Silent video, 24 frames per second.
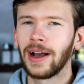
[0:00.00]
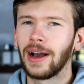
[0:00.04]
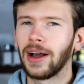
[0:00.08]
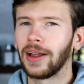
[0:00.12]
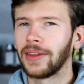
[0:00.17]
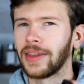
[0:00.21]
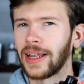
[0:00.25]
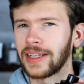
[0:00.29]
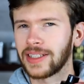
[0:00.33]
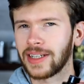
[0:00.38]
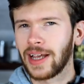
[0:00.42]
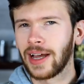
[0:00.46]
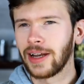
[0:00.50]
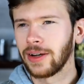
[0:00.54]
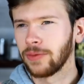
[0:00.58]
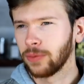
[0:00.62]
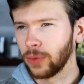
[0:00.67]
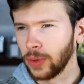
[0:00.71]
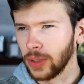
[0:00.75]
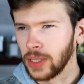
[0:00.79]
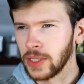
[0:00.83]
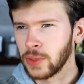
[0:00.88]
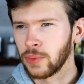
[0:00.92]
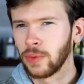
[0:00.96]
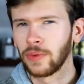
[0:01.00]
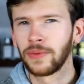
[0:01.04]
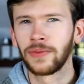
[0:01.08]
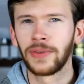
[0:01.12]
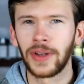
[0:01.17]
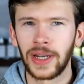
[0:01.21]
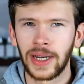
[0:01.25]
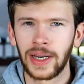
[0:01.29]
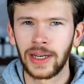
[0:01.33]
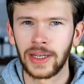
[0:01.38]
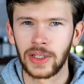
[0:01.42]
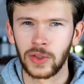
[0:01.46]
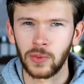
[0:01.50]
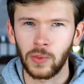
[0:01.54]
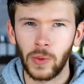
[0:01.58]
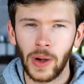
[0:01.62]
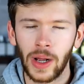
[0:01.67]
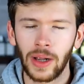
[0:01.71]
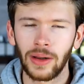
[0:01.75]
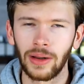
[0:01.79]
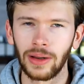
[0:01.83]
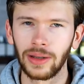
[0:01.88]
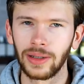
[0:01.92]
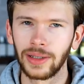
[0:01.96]
Uh, that's kind of where this would fit in as
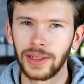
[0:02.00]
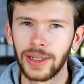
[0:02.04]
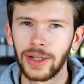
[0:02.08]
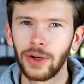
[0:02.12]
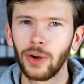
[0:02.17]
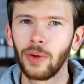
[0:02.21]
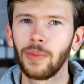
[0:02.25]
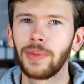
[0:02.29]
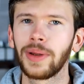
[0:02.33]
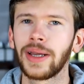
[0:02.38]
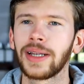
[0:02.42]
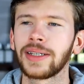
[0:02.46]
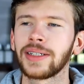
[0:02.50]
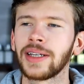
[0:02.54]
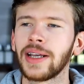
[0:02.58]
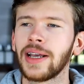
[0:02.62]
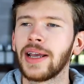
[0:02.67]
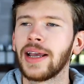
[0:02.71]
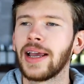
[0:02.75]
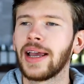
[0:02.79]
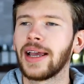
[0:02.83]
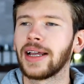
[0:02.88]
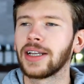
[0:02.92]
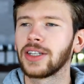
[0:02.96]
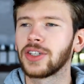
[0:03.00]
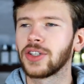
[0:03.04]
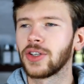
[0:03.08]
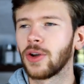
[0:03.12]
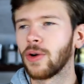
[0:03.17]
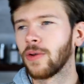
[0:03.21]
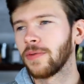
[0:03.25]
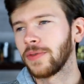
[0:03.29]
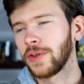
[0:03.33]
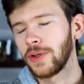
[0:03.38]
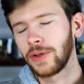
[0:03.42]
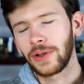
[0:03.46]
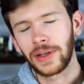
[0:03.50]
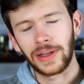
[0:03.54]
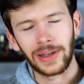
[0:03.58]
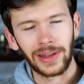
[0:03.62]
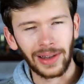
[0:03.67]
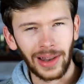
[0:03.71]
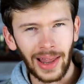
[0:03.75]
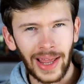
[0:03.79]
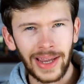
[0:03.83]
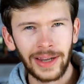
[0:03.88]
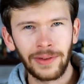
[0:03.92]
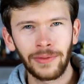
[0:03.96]
well a little bit. And so if you
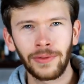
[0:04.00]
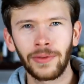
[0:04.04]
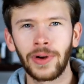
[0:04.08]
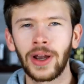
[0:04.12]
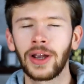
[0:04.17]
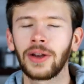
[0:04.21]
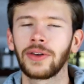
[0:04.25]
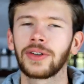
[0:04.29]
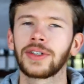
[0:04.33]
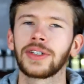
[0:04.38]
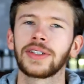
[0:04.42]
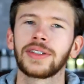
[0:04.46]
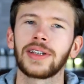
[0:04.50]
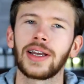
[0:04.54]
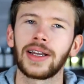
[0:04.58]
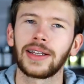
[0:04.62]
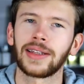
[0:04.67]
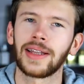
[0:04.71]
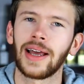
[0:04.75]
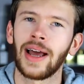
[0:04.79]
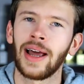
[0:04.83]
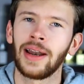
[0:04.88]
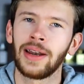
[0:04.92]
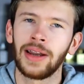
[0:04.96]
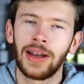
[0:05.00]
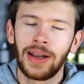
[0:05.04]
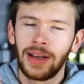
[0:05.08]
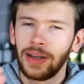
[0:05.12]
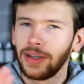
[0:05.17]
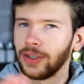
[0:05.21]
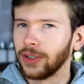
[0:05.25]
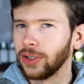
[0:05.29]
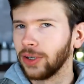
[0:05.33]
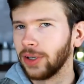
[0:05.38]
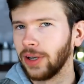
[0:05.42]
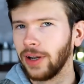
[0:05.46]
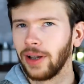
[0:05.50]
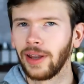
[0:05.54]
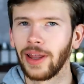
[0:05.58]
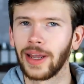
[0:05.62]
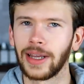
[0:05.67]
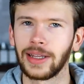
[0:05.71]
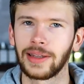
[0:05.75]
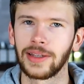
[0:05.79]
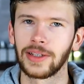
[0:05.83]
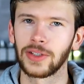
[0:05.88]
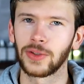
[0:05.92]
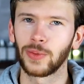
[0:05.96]
can like fragrances like that, you're gonna
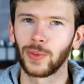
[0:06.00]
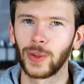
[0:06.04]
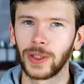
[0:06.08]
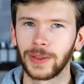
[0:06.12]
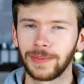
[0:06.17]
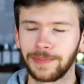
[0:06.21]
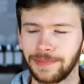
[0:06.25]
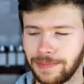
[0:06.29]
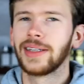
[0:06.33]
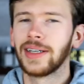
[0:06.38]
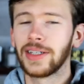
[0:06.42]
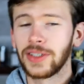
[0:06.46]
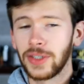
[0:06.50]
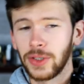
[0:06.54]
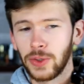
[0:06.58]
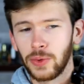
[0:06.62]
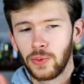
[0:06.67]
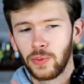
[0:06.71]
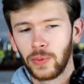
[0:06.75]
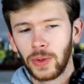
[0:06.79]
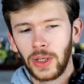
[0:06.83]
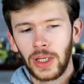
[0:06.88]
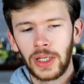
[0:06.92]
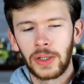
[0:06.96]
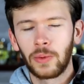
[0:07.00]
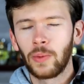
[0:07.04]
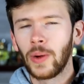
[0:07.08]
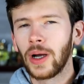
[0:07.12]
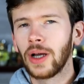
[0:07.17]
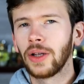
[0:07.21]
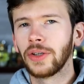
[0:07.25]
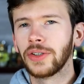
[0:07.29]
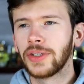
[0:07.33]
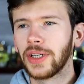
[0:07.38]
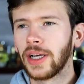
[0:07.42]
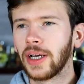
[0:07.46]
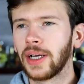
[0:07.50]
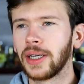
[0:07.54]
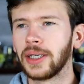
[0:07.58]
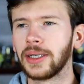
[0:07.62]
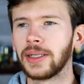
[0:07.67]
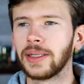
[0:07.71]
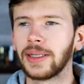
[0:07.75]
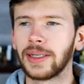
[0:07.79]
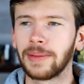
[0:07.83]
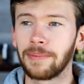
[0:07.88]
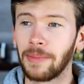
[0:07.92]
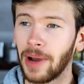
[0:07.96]
like this one. This is really well
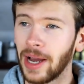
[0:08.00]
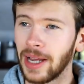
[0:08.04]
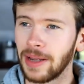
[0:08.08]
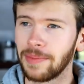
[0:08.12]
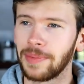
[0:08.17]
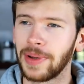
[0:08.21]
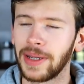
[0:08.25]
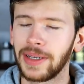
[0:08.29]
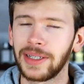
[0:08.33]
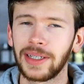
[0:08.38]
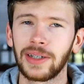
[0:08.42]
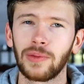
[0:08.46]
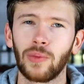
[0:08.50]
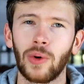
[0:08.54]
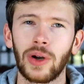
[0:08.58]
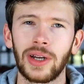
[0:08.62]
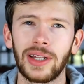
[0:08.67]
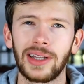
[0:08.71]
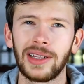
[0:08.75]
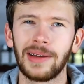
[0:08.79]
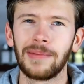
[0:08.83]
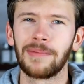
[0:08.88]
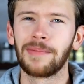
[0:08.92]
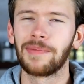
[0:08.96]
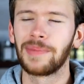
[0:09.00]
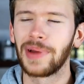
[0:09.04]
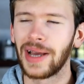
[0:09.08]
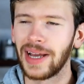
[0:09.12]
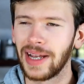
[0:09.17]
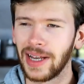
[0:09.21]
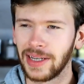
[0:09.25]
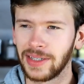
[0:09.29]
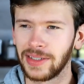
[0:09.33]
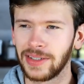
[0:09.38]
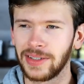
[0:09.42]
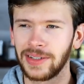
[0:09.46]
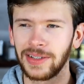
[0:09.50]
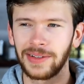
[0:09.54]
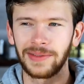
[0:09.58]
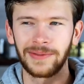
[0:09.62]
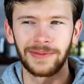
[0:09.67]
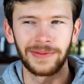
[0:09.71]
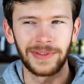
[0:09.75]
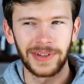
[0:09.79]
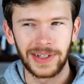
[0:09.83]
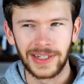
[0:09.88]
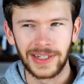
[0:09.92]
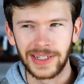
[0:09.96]
done, and in my opinion, one of the best
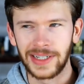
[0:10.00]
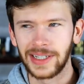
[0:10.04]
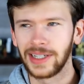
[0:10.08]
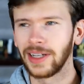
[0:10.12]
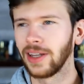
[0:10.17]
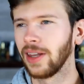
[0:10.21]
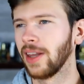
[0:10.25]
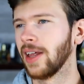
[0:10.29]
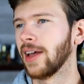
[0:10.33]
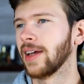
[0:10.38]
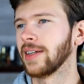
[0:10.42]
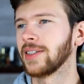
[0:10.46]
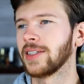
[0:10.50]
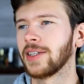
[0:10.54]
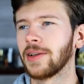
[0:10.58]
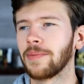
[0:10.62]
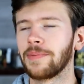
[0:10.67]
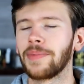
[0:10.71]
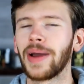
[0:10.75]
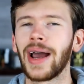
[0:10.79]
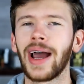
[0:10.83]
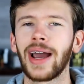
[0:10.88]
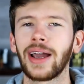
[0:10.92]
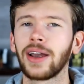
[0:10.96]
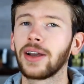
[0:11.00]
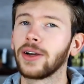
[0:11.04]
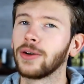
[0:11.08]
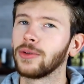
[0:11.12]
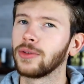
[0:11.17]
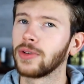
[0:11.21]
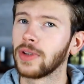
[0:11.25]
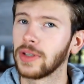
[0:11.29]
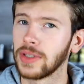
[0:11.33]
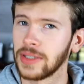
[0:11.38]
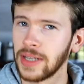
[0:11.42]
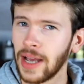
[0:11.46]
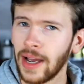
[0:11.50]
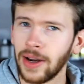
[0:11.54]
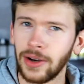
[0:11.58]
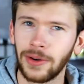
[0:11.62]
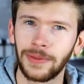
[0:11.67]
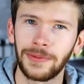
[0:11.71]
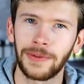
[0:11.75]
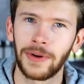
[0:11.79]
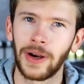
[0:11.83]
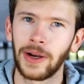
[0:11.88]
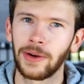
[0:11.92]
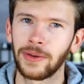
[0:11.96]
vanilla tobacco
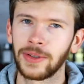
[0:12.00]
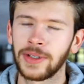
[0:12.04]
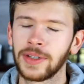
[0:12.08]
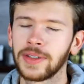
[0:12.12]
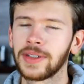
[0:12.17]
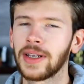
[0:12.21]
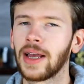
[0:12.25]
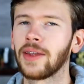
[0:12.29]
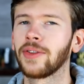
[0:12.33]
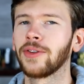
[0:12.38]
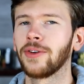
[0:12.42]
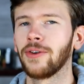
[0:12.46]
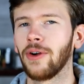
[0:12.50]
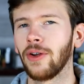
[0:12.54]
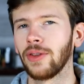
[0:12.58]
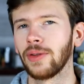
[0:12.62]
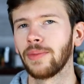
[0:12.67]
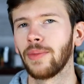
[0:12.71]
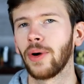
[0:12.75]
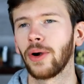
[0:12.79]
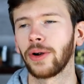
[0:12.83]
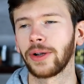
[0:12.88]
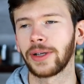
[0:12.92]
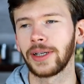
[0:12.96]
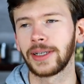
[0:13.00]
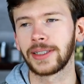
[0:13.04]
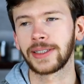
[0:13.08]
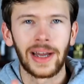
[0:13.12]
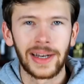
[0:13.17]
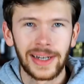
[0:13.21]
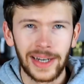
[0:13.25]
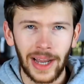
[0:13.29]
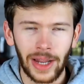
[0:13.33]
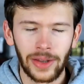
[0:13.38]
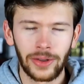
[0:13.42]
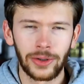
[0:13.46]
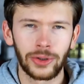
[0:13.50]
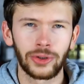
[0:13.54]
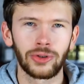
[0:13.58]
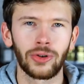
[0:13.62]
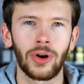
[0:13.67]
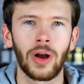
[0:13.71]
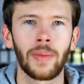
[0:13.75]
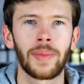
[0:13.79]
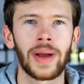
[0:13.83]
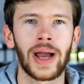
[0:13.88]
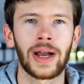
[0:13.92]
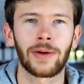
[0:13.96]
designer fragrances out there on the market. Another
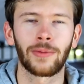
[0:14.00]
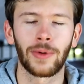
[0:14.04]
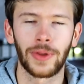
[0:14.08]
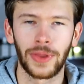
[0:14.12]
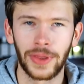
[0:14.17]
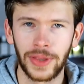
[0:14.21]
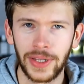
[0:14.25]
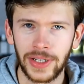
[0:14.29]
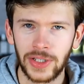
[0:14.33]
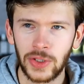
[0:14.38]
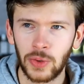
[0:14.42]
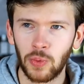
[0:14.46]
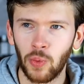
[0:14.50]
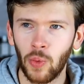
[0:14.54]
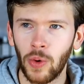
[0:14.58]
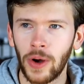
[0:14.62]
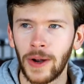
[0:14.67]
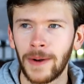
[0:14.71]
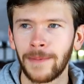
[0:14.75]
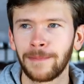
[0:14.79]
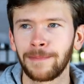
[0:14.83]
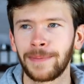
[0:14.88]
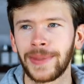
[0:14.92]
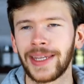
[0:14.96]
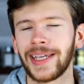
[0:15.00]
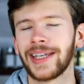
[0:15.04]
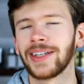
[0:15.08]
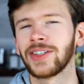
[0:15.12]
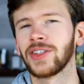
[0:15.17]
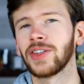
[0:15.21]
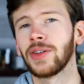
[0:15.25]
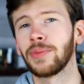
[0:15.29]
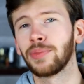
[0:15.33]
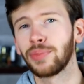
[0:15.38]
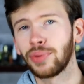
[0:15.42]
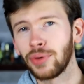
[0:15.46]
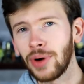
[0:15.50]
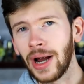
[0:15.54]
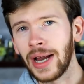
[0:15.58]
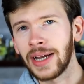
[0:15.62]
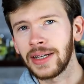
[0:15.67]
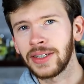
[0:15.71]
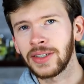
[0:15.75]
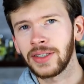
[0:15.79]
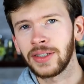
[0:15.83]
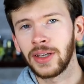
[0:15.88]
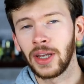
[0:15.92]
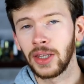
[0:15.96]
drawback with this one is the
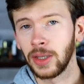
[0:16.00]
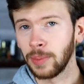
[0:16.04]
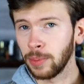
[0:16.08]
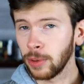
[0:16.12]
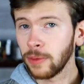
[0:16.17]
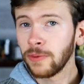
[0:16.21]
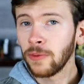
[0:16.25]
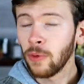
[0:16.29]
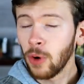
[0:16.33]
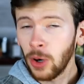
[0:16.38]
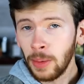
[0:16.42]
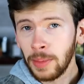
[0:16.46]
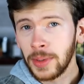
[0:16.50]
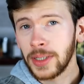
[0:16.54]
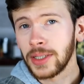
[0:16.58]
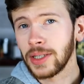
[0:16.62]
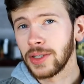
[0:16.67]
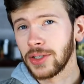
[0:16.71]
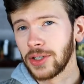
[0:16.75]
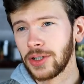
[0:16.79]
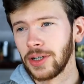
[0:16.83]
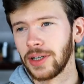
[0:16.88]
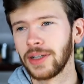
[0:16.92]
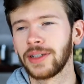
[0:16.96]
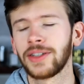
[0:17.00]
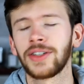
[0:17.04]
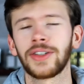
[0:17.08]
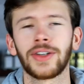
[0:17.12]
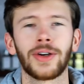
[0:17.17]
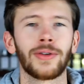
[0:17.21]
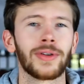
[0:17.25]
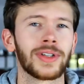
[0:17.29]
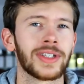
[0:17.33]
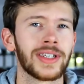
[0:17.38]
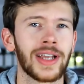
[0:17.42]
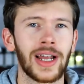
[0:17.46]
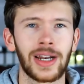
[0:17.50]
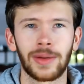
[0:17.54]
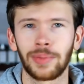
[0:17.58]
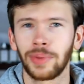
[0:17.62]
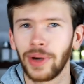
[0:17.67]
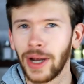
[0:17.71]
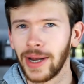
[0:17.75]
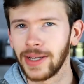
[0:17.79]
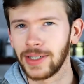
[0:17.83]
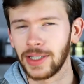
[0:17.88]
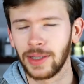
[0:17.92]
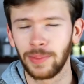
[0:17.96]
price. Now, the performance is good, so it's not a
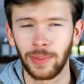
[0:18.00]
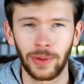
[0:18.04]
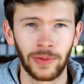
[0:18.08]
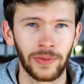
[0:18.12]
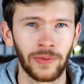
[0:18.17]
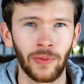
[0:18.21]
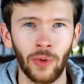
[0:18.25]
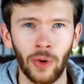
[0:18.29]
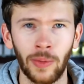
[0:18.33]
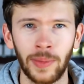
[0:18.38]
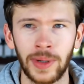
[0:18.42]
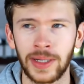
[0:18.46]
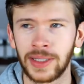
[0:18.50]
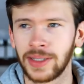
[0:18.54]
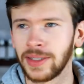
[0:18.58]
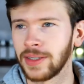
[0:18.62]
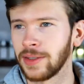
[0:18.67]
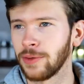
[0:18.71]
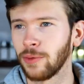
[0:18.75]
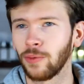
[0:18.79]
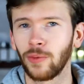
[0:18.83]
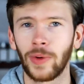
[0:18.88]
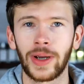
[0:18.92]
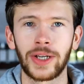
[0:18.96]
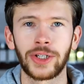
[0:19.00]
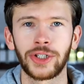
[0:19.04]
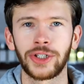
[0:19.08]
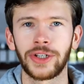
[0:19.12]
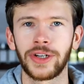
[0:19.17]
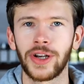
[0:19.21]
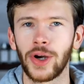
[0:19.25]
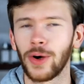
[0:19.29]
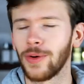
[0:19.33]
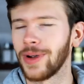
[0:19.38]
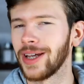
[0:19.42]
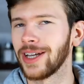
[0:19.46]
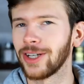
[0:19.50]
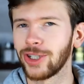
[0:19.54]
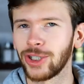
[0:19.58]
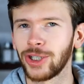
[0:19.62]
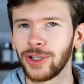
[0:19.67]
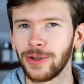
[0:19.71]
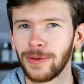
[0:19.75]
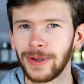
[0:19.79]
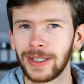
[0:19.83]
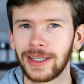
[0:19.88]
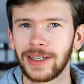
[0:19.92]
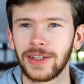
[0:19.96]
price to performance ratio
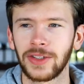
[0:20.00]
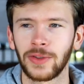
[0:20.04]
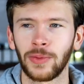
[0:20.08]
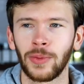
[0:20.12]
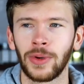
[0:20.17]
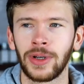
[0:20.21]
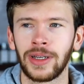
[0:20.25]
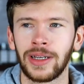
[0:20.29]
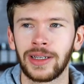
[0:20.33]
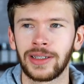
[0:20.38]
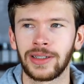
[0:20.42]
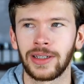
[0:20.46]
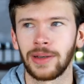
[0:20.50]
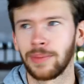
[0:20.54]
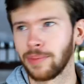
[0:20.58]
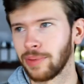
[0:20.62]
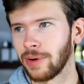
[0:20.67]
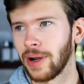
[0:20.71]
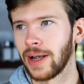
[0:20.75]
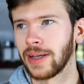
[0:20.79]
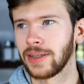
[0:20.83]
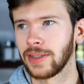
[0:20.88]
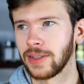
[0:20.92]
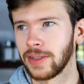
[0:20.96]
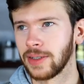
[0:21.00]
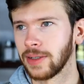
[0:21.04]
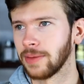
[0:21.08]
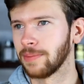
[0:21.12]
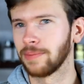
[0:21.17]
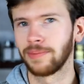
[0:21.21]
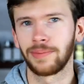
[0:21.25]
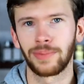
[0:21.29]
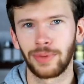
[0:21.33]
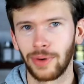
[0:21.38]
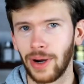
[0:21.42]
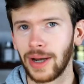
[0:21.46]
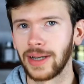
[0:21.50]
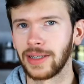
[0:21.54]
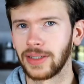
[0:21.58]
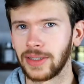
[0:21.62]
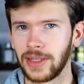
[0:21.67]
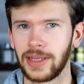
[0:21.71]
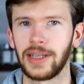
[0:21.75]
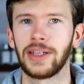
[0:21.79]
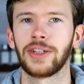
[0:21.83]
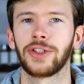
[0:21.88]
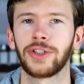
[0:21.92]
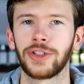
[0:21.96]
issue with this one, it's a price to
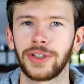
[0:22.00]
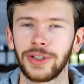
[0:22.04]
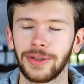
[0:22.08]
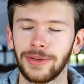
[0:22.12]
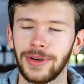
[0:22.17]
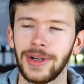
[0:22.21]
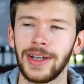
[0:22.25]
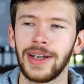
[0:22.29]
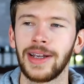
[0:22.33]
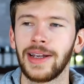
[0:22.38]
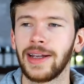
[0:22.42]
price issue.